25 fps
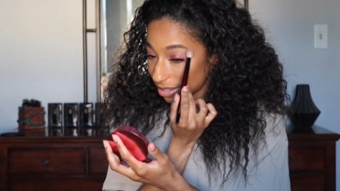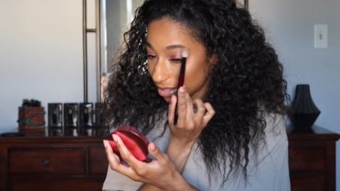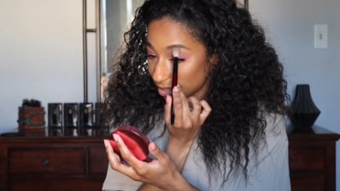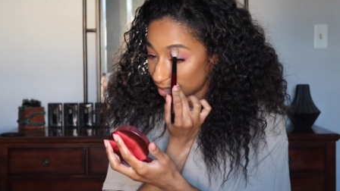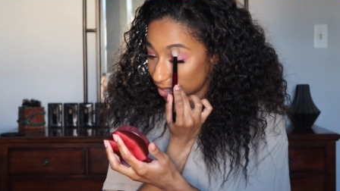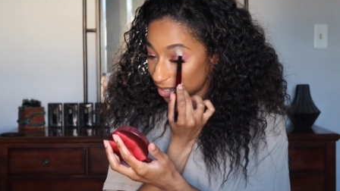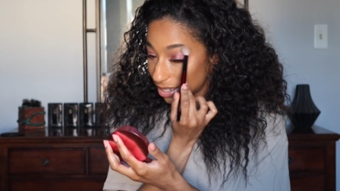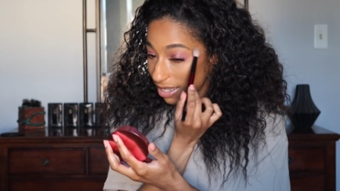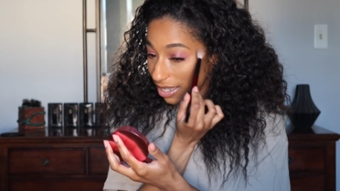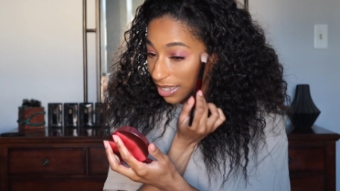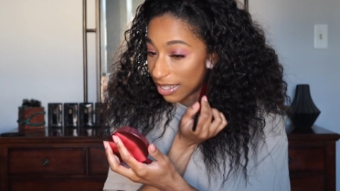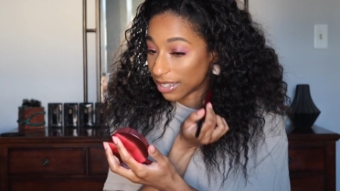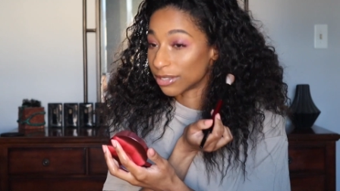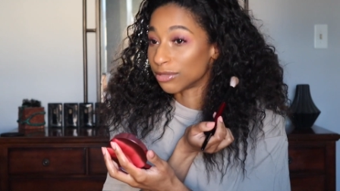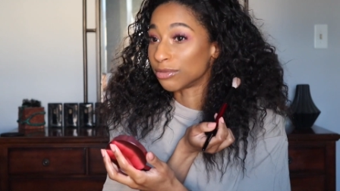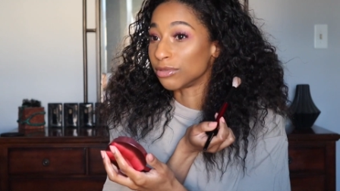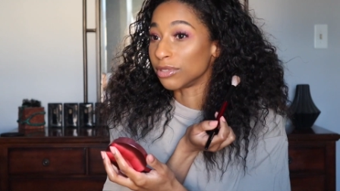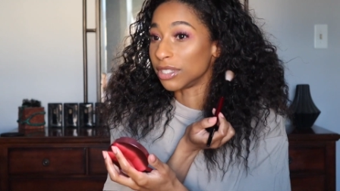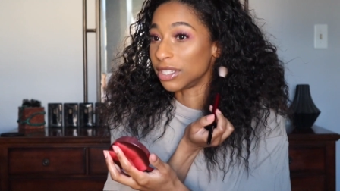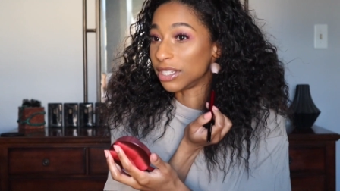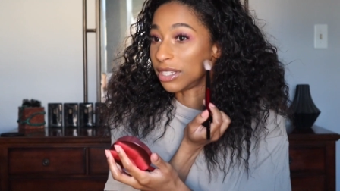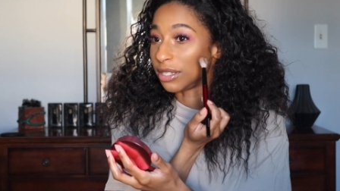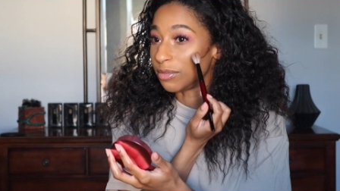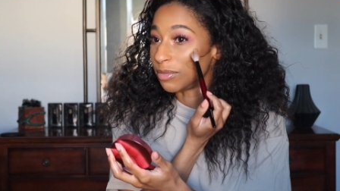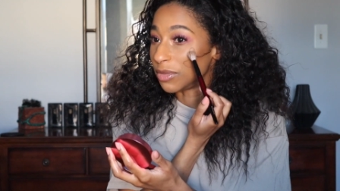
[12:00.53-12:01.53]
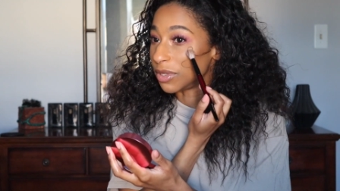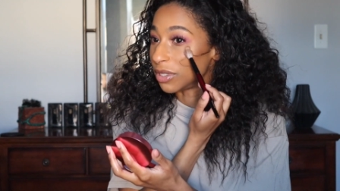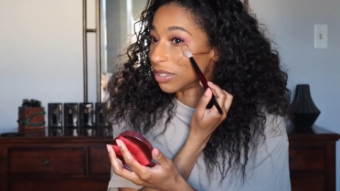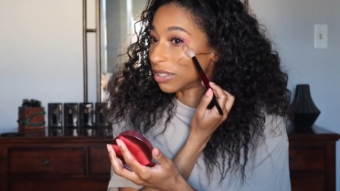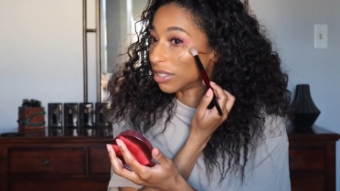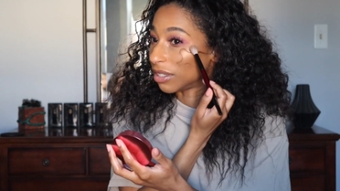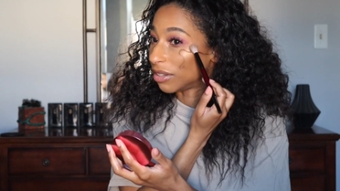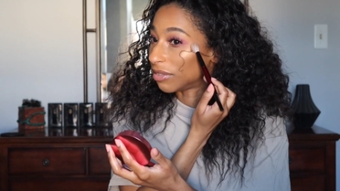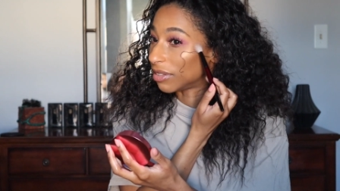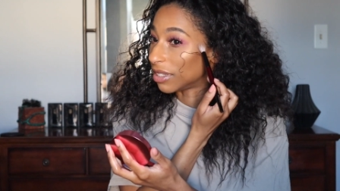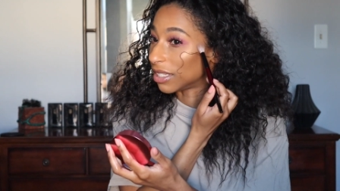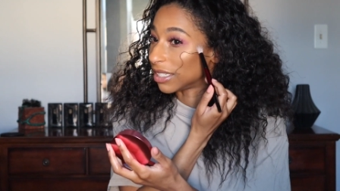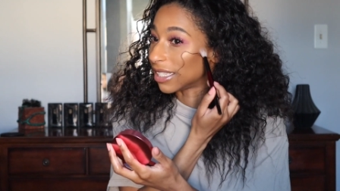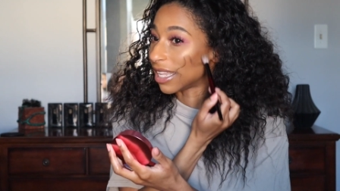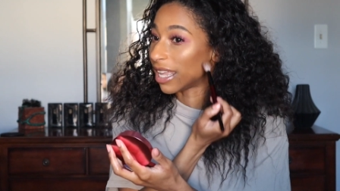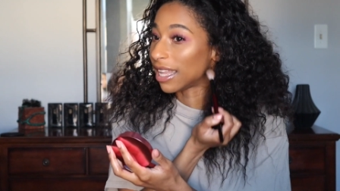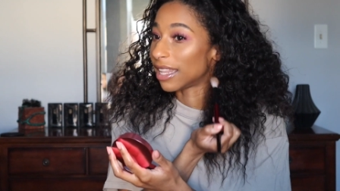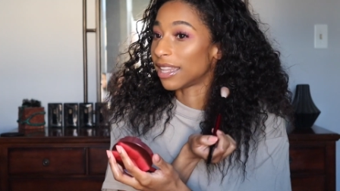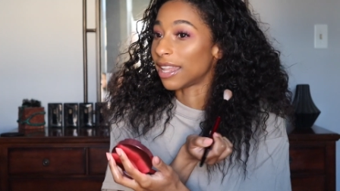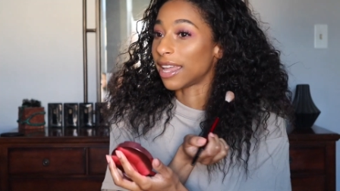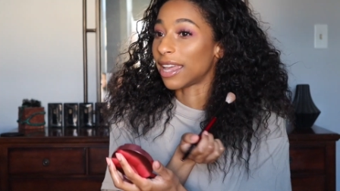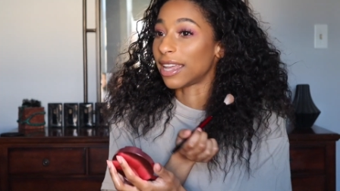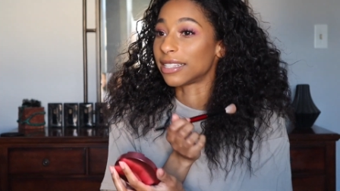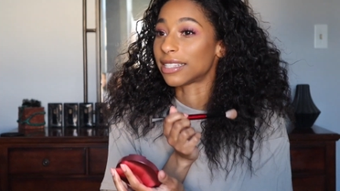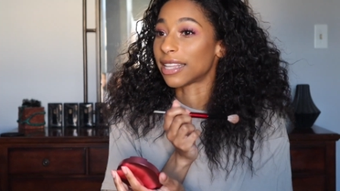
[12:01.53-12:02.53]
She has redeemed herself because that
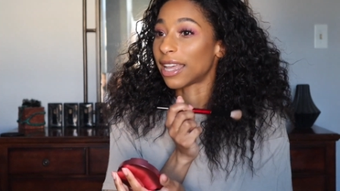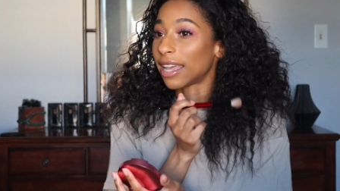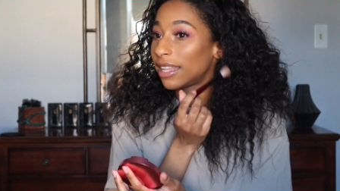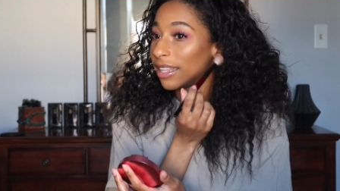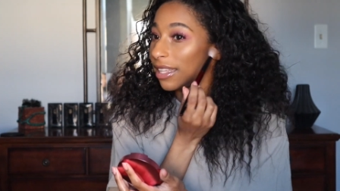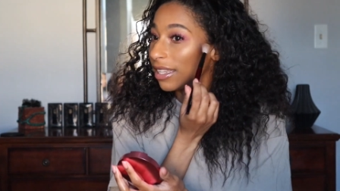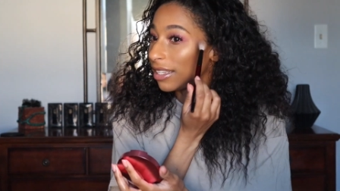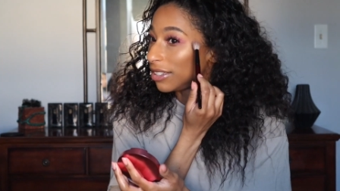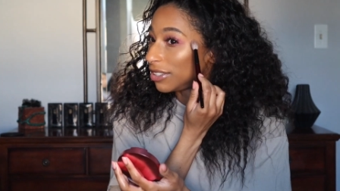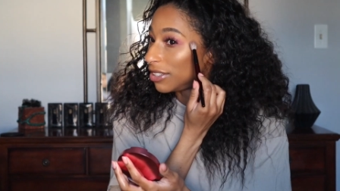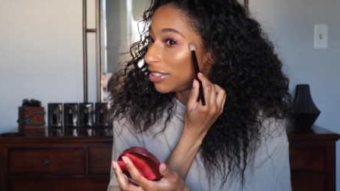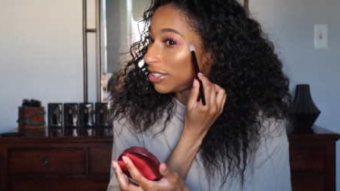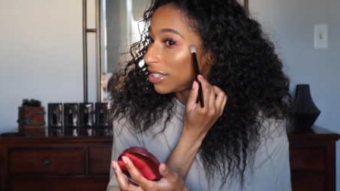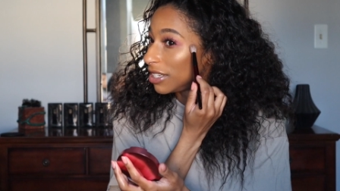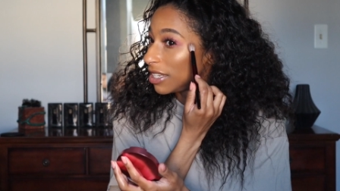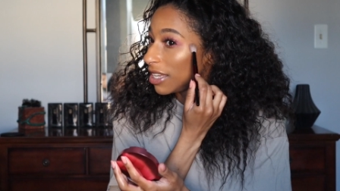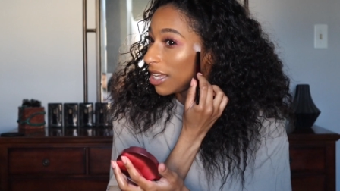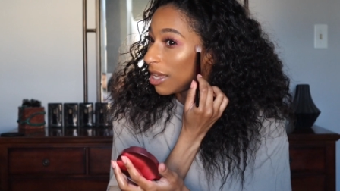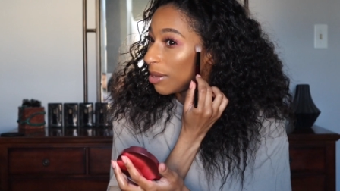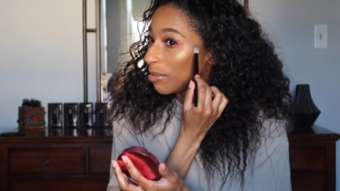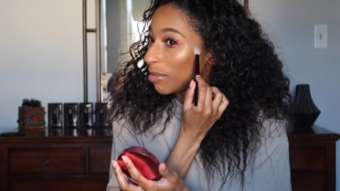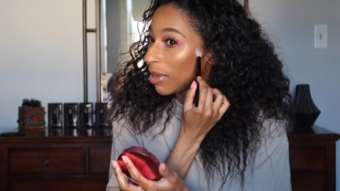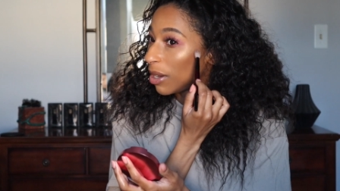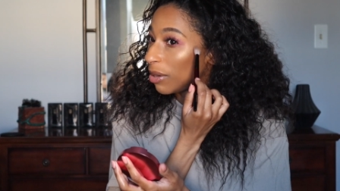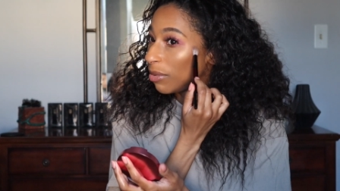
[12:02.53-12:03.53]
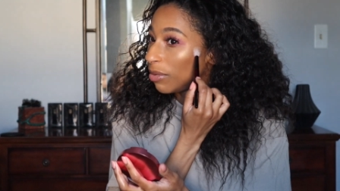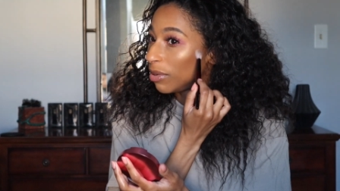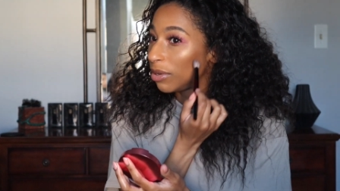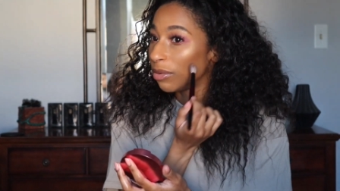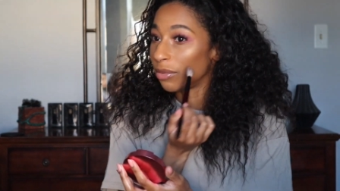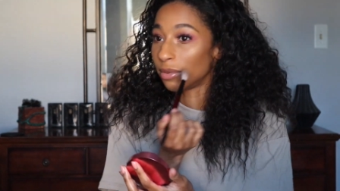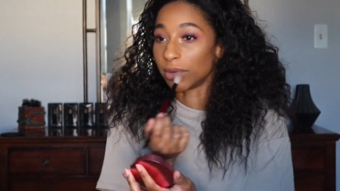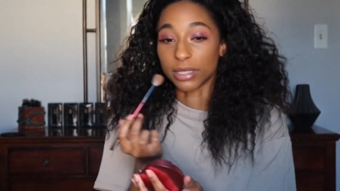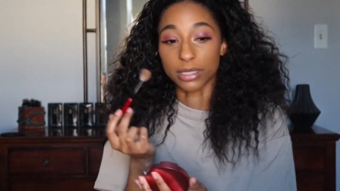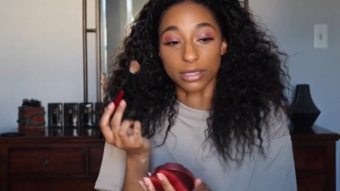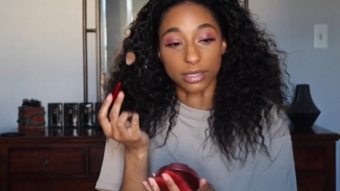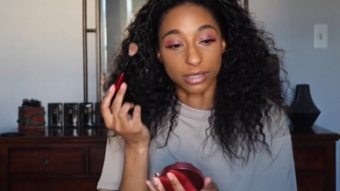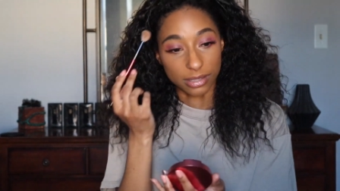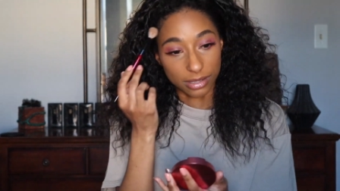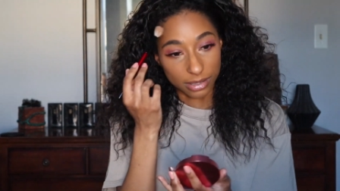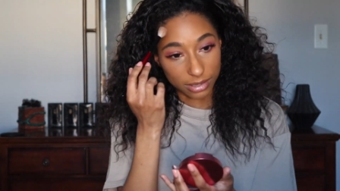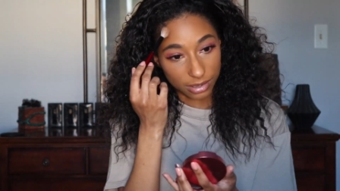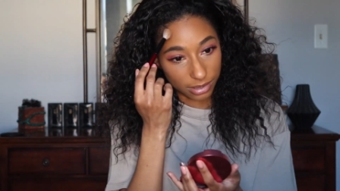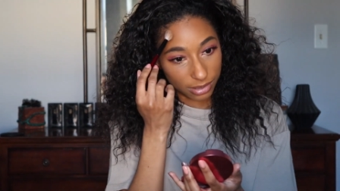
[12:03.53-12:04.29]
last highlighter she came out with was